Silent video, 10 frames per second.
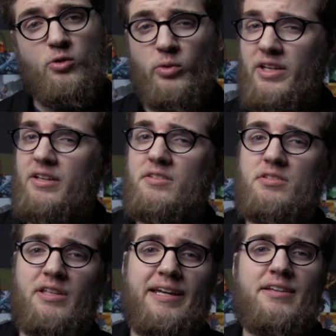
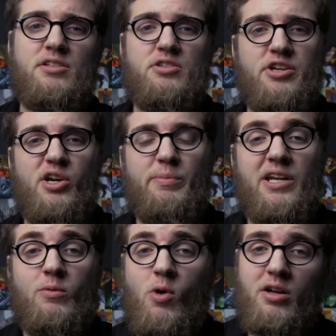Greetings, ladies and gentlemen,
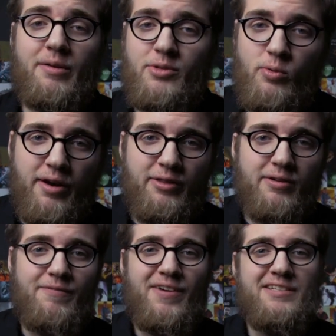and welcome to
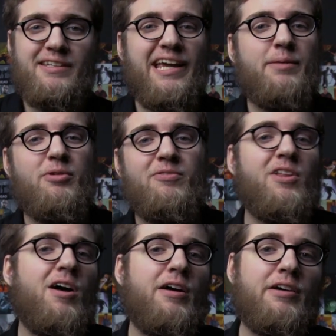another Investigamer
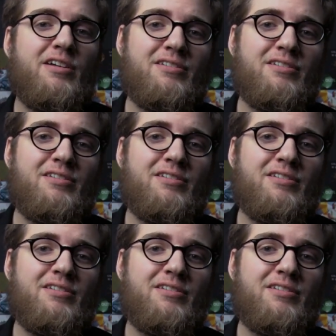vlog.